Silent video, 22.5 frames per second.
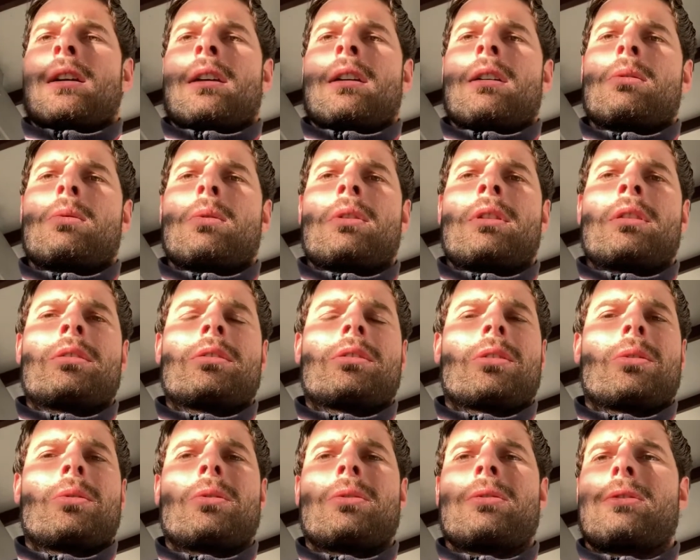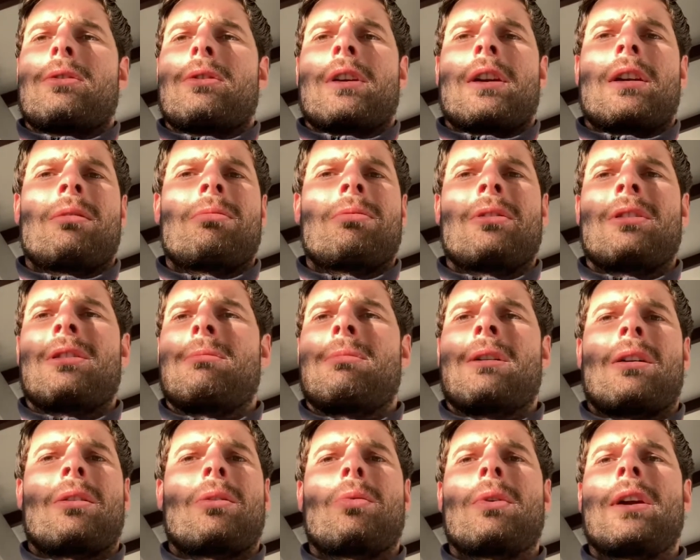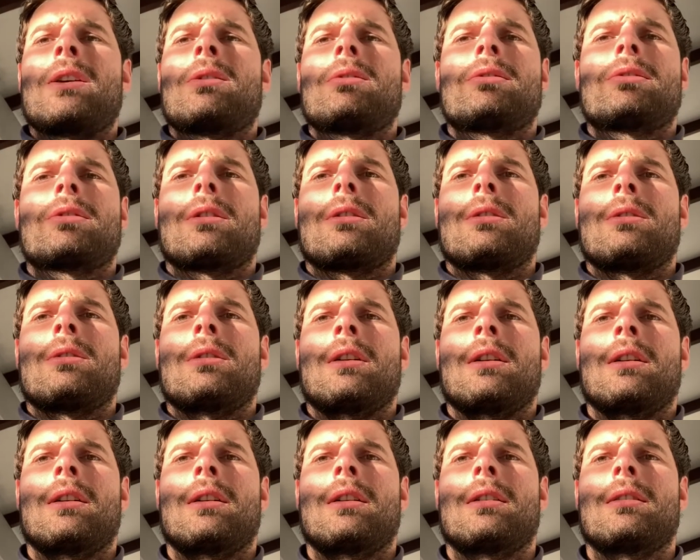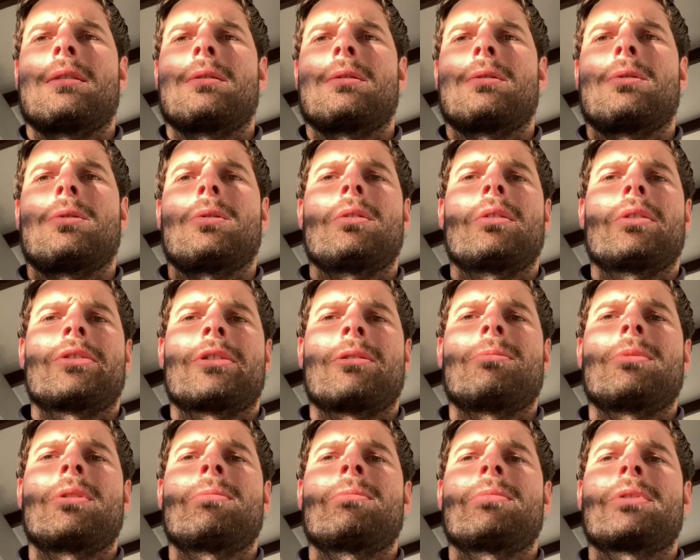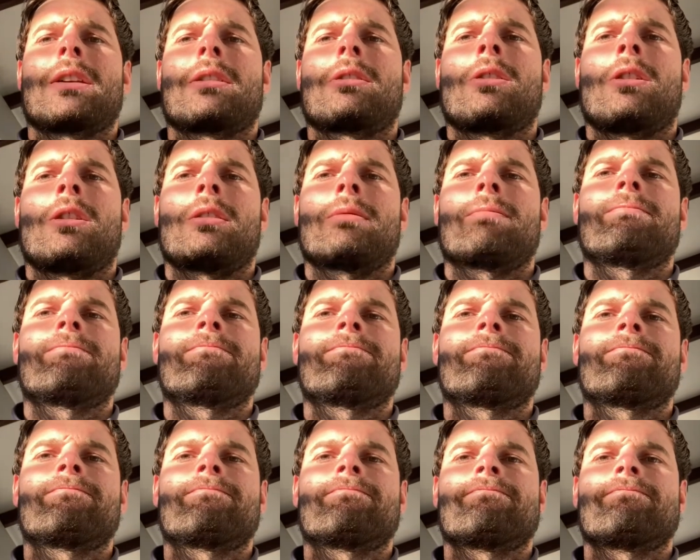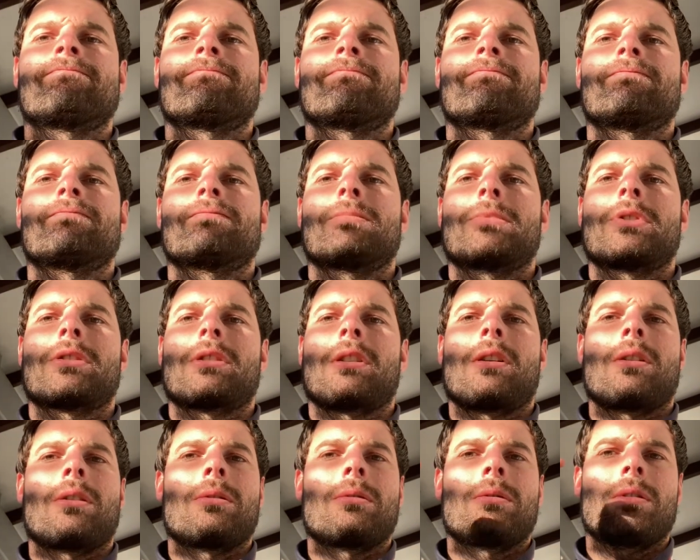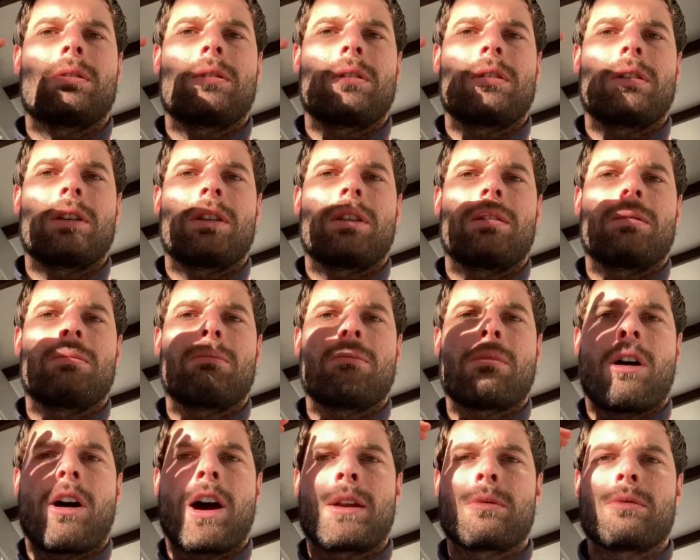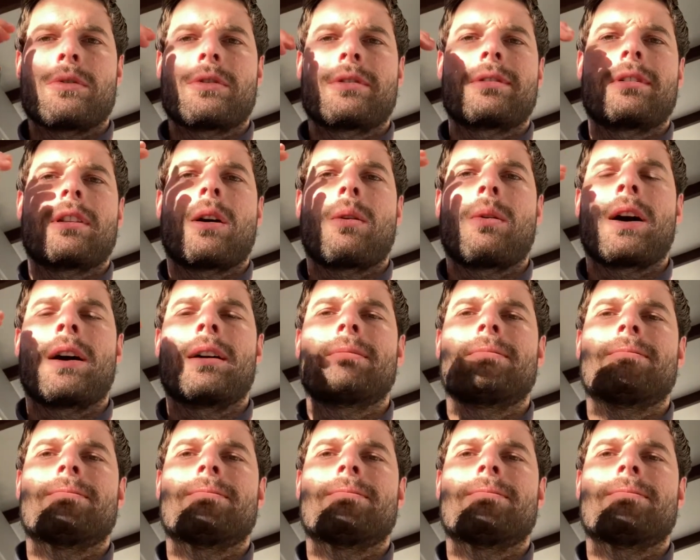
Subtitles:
Within about a week or two, all the symptoms had gone. So the mind was slower,